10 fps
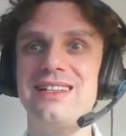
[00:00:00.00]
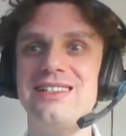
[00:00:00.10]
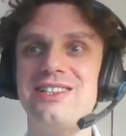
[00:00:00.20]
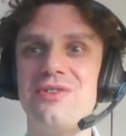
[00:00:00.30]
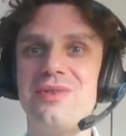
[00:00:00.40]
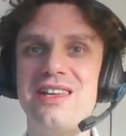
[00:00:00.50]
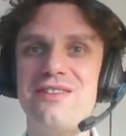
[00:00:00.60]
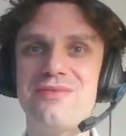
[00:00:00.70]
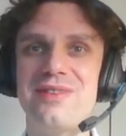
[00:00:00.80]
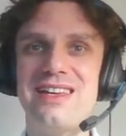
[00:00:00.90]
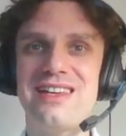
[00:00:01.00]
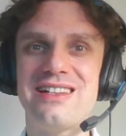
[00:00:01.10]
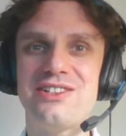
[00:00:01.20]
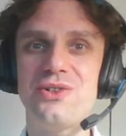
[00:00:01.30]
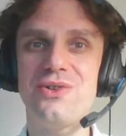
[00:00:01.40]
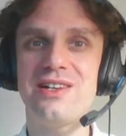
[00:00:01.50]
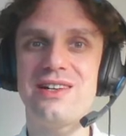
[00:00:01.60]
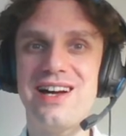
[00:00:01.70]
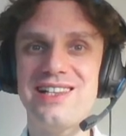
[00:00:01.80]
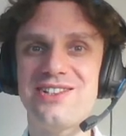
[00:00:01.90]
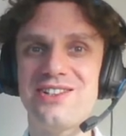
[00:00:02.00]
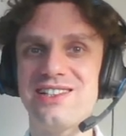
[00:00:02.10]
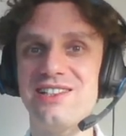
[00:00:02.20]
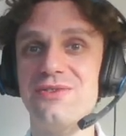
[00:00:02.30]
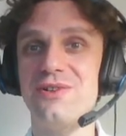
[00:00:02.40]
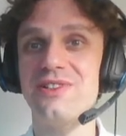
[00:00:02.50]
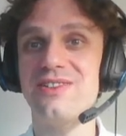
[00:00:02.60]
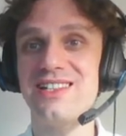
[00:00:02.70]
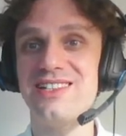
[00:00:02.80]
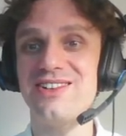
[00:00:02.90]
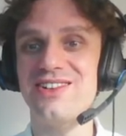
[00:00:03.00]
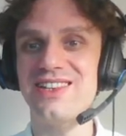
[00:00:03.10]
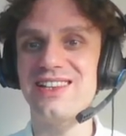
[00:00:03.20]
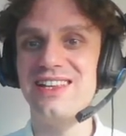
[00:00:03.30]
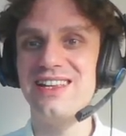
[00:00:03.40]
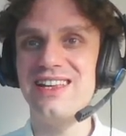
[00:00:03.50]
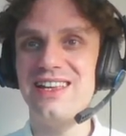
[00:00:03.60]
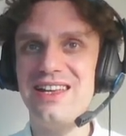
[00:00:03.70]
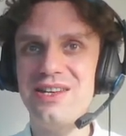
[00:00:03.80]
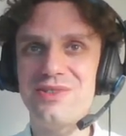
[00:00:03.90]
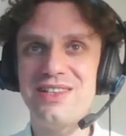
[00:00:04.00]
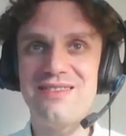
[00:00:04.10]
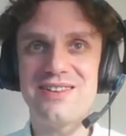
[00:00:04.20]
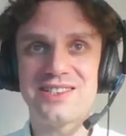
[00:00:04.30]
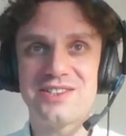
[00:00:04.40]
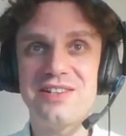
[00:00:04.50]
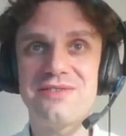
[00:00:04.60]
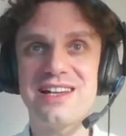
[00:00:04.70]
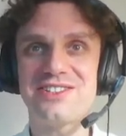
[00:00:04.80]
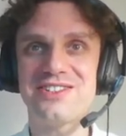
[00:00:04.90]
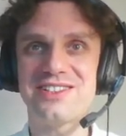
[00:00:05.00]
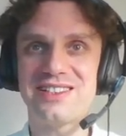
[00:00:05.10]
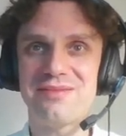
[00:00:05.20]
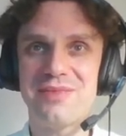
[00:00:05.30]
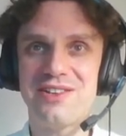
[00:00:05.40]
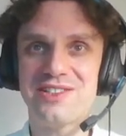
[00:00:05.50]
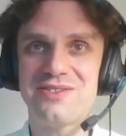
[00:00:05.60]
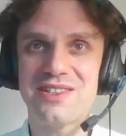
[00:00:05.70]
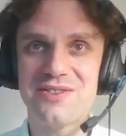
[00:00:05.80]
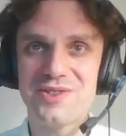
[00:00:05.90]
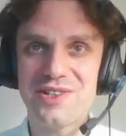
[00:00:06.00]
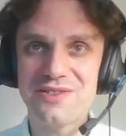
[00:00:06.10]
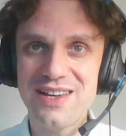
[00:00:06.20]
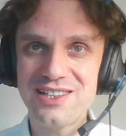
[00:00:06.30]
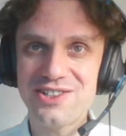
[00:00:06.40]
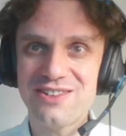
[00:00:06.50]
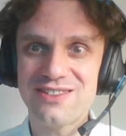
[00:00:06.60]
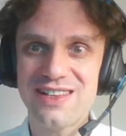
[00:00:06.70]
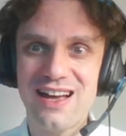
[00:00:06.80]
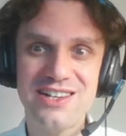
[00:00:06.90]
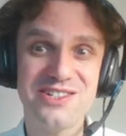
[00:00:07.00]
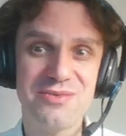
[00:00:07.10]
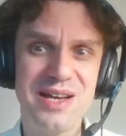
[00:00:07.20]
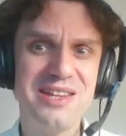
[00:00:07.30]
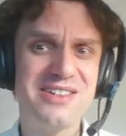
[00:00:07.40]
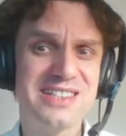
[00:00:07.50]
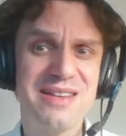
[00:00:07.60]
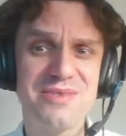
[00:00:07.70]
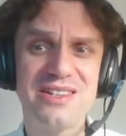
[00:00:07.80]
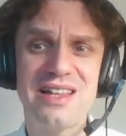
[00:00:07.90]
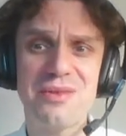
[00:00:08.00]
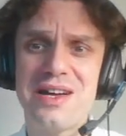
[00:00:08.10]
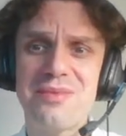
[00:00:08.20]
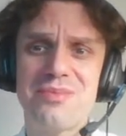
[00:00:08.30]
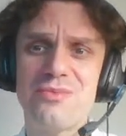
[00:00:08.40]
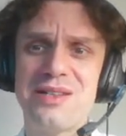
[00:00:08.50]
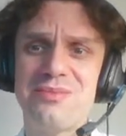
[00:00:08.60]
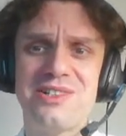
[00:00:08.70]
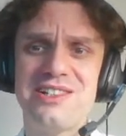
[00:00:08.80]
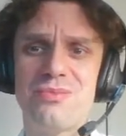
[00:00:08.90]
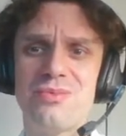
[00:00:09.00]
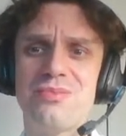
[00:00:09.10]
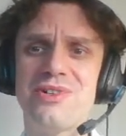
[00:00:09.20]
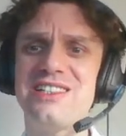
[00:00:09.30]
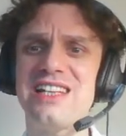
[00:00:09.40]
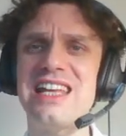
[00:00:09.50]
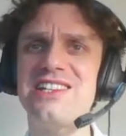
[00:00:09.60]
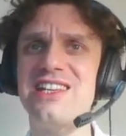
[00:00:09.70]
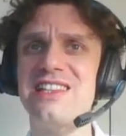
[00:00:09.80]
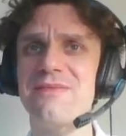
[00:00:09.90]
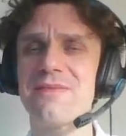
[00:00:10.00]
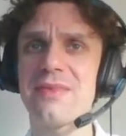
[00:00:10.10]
So if we took Kaiser's default criterion, it would give us 3 factors, because for the third factor, the eigenvalue is something like 1.18.